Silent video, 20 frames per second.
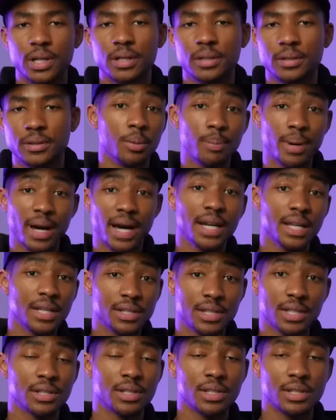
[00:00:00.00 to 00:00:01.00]
When the body
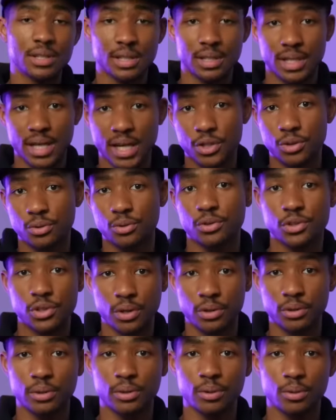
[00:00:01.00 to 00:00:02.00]
senses an
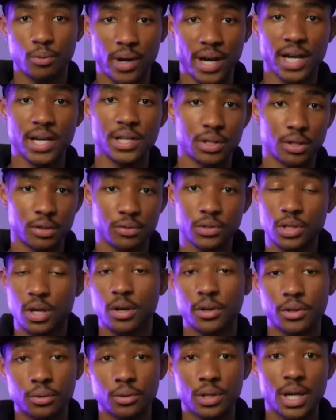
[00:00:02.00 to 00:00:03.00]
extracellular rise of
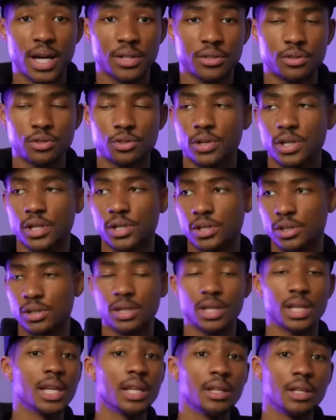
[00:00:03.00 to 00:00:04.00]
solute concentration,
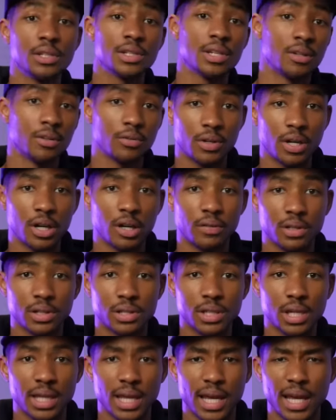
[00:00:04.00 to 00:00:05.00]
the kidneys get involved and
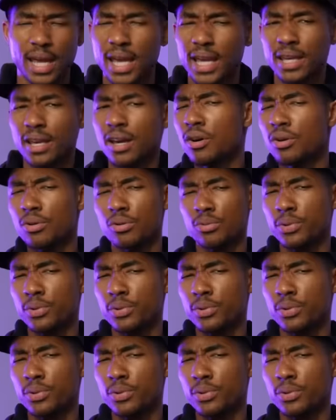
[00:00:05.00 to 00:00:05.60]
say like, hey yo,